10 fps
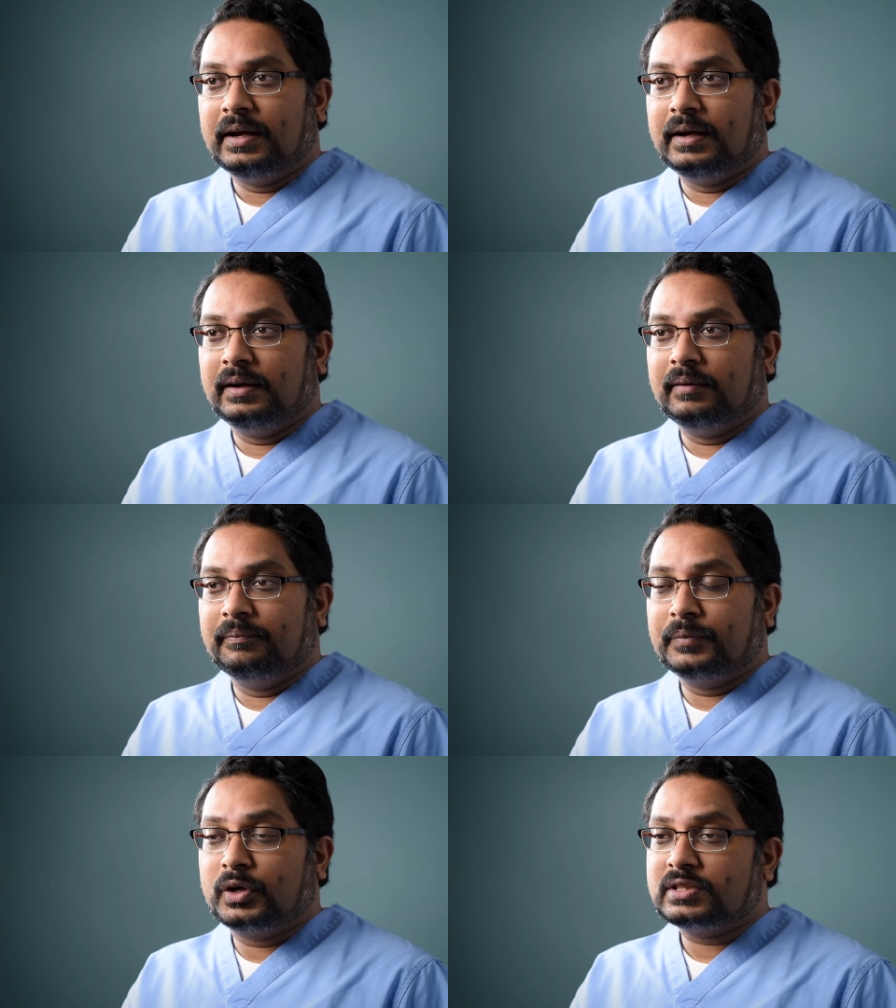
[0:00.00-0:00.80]

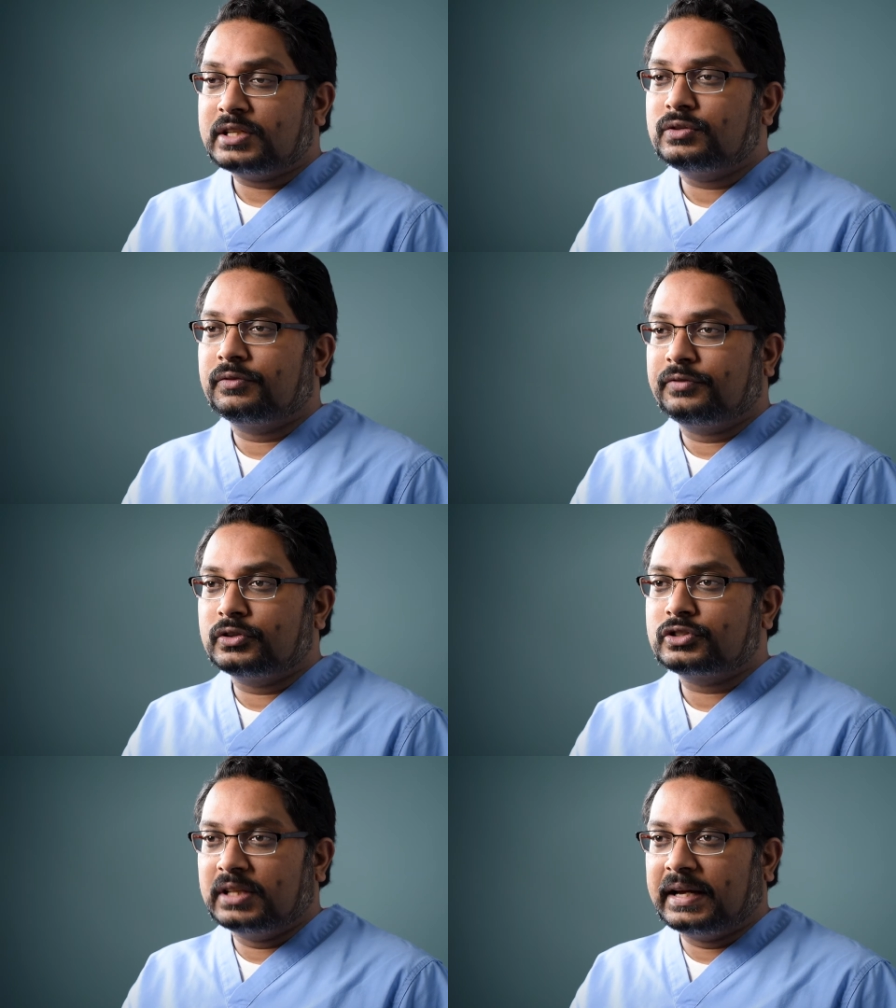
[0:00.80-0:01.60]
um, because that's your
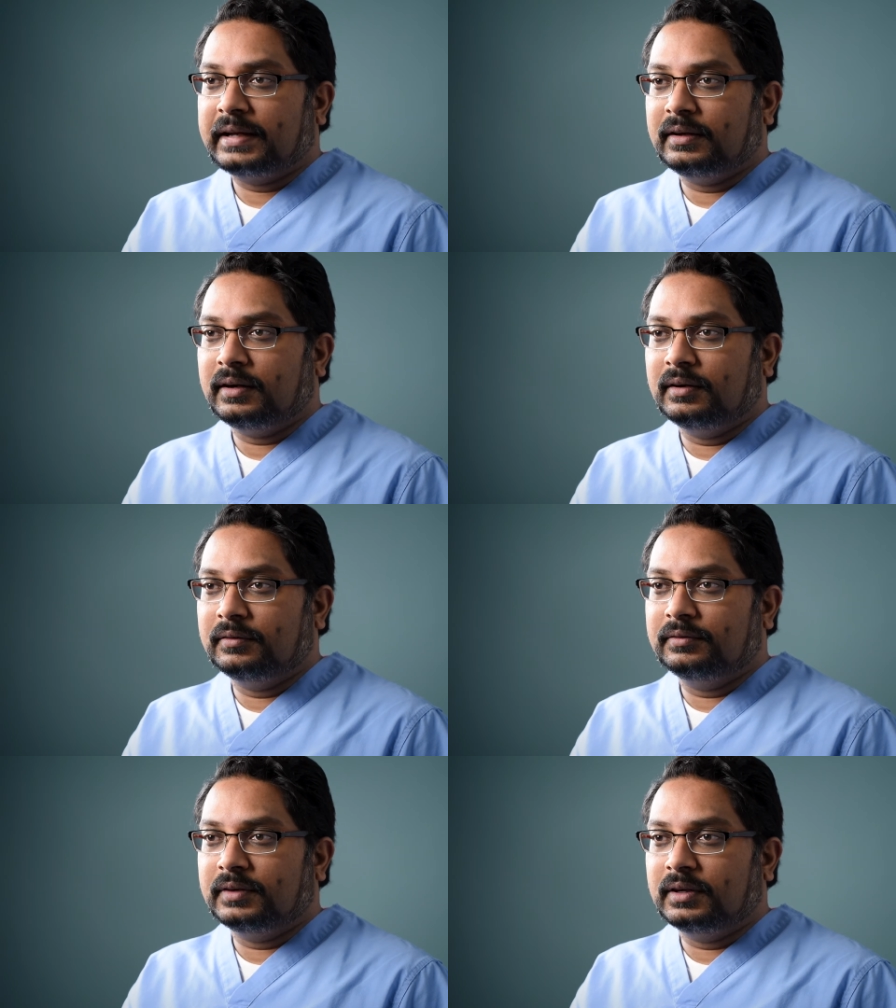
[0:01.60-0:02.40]
first line
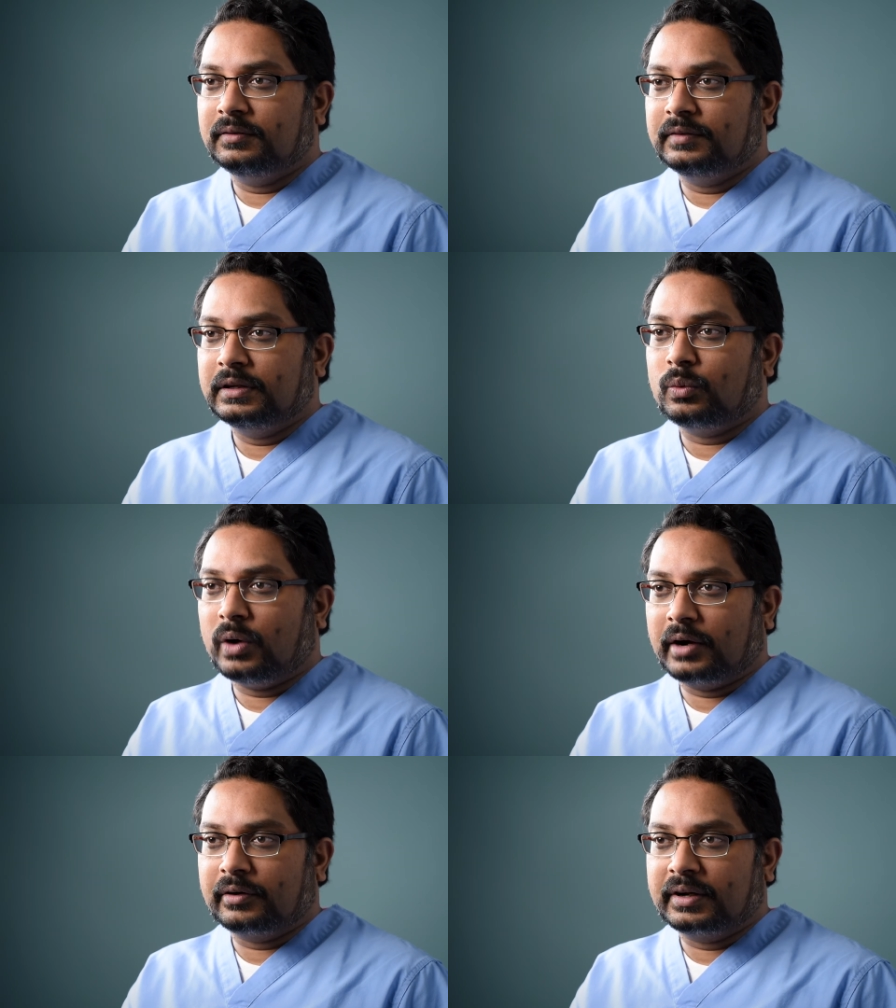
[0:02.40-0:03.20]
of, of
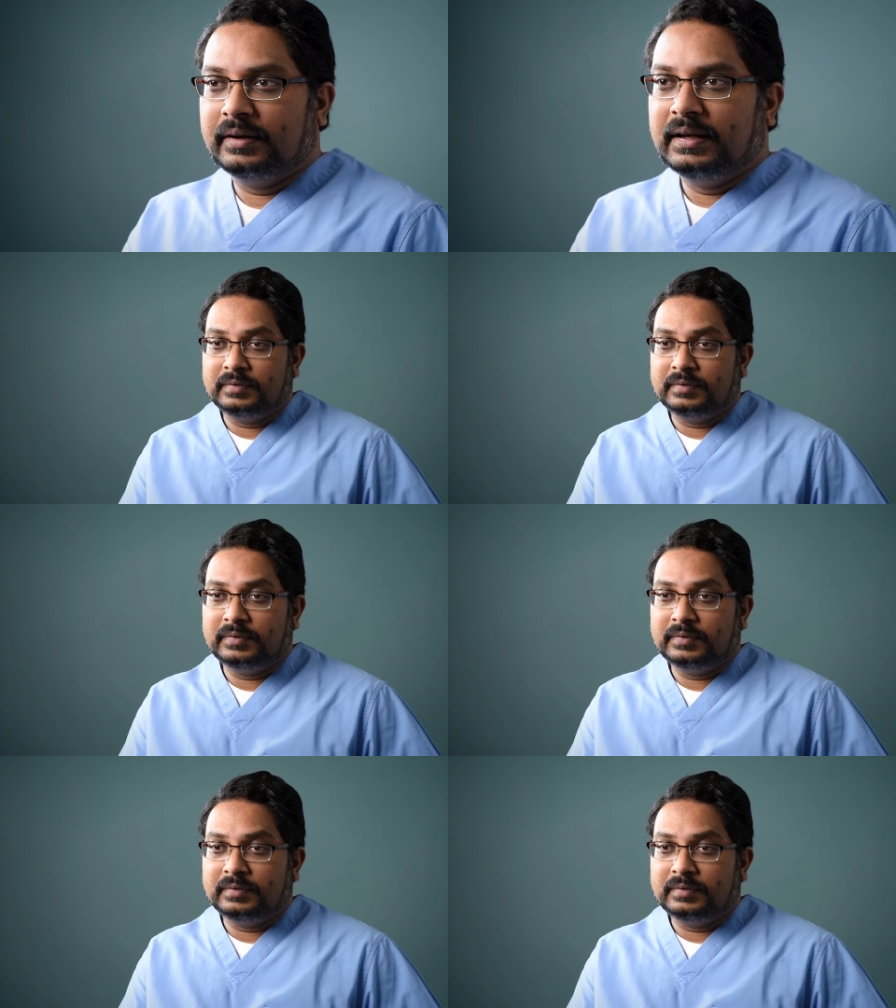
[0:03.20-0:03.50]
inquiry.